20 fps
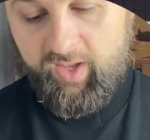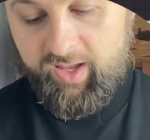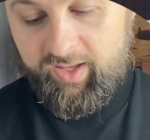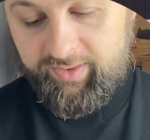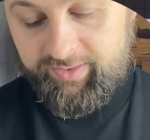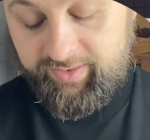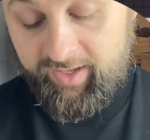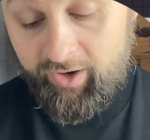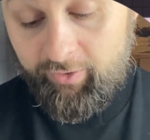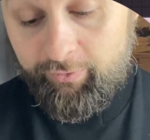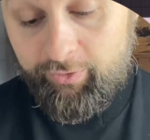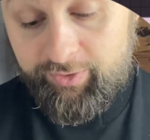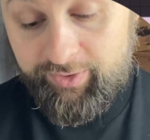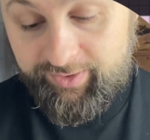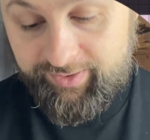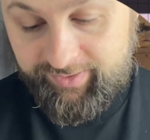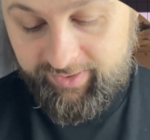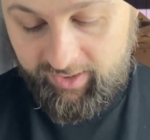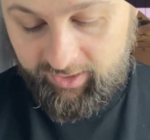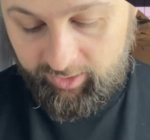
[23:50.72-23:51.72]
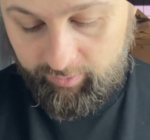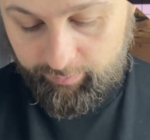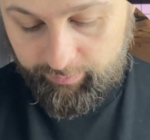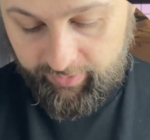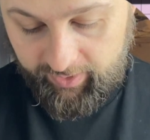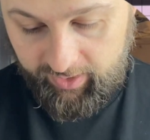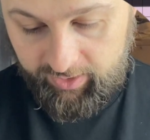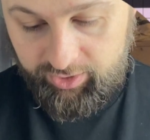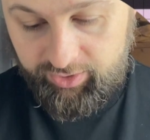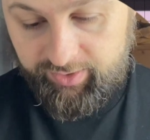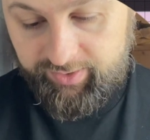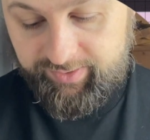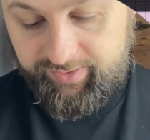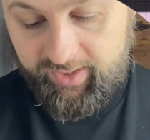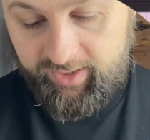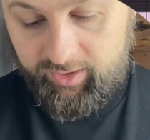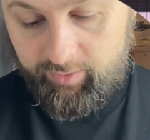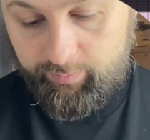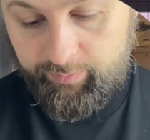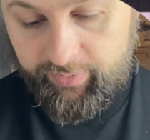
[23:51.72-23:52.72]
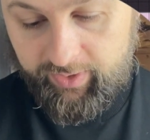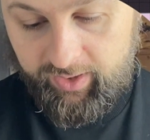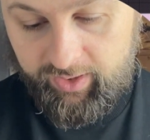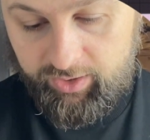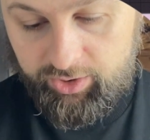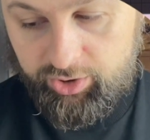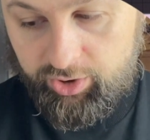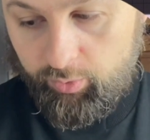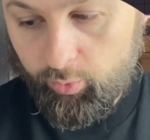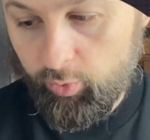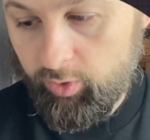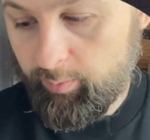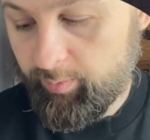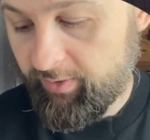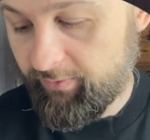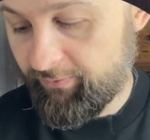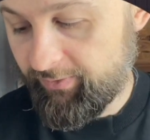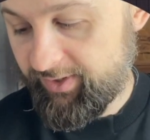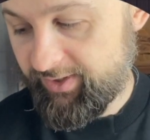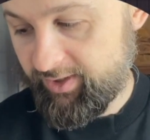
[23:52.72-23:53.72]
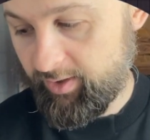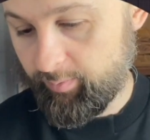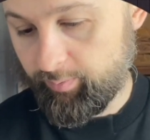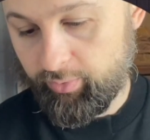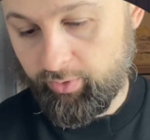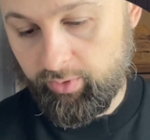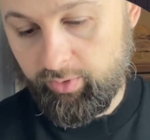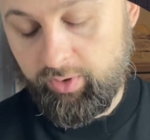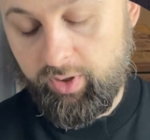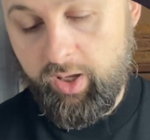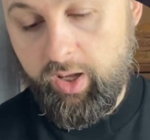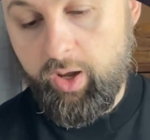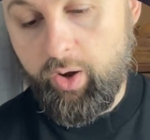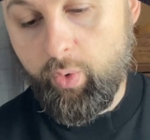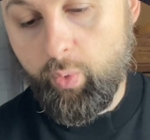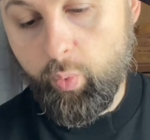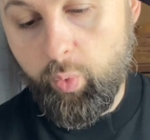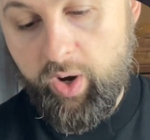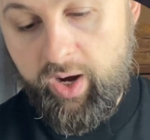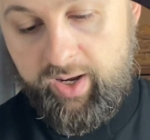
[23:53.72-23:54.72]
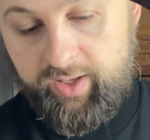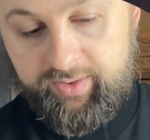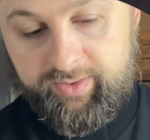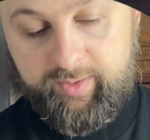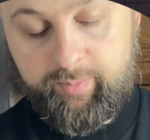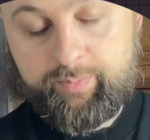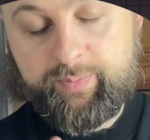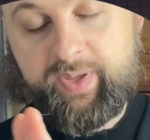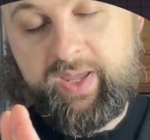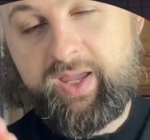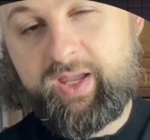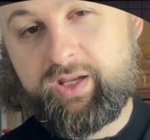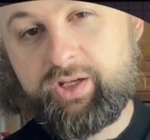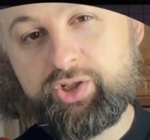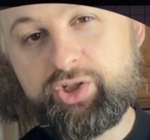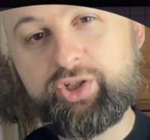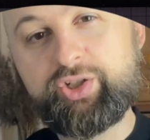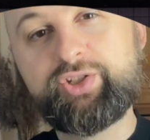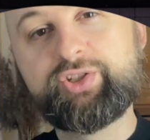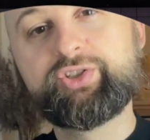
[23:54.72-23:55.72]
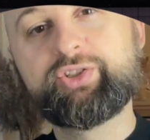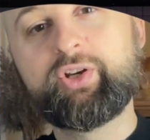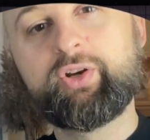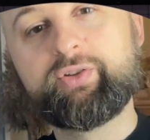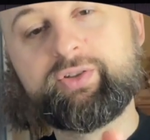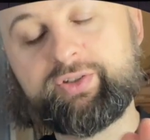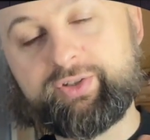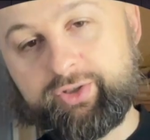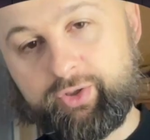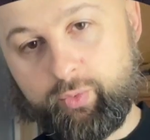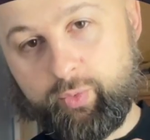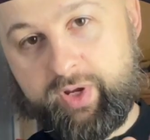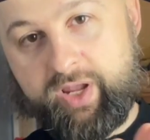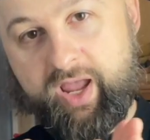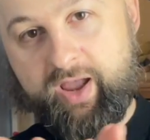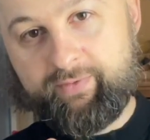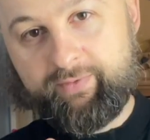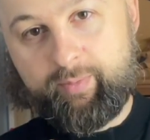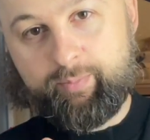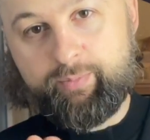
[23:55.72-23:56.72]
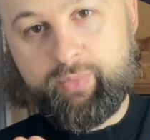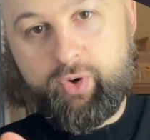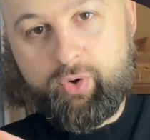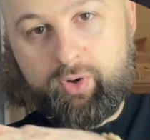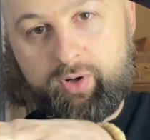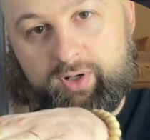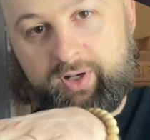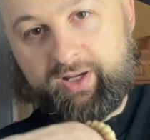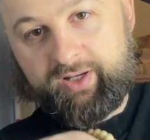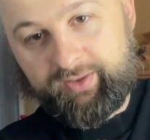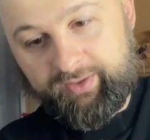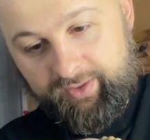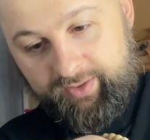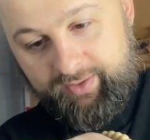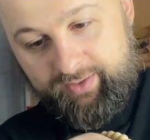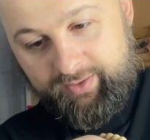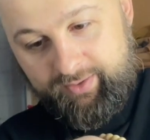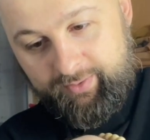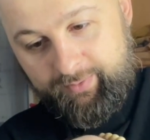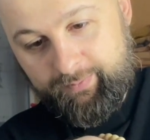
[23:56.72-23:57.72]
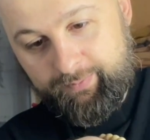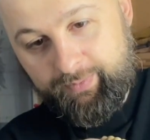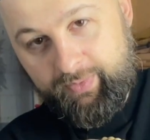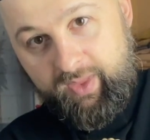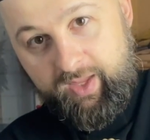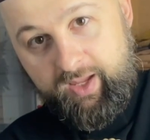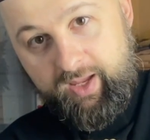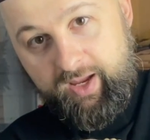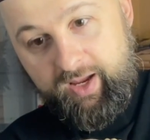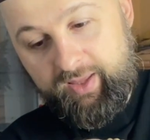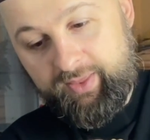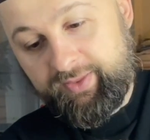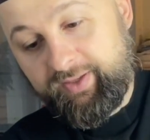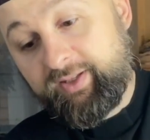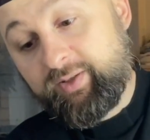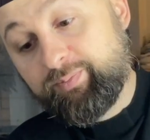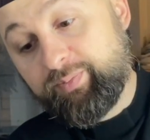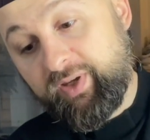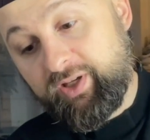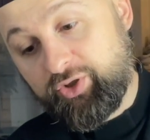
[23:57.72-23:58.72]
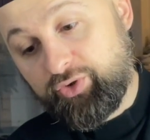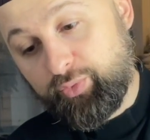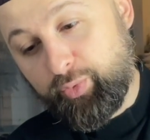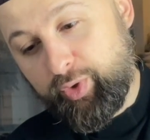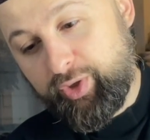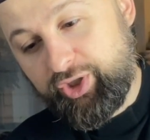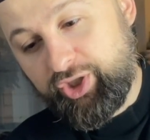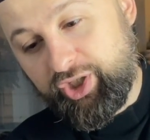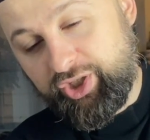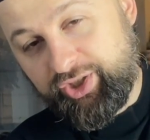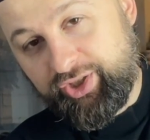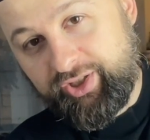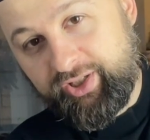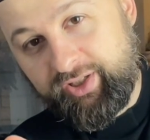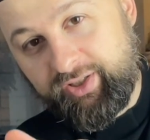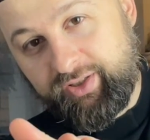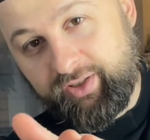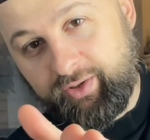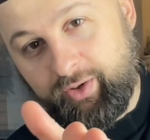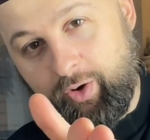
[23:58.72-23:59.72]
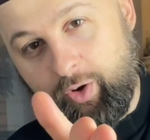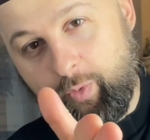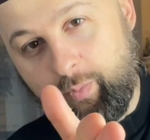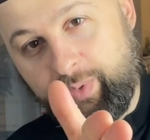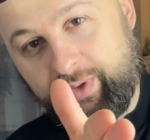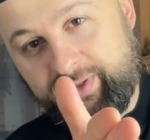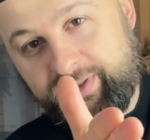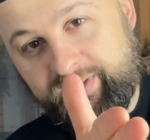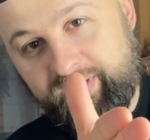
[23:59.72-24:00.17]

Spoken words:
Now for the second page will be visible when the page is turning. So we have a book like this. And this page we just did opens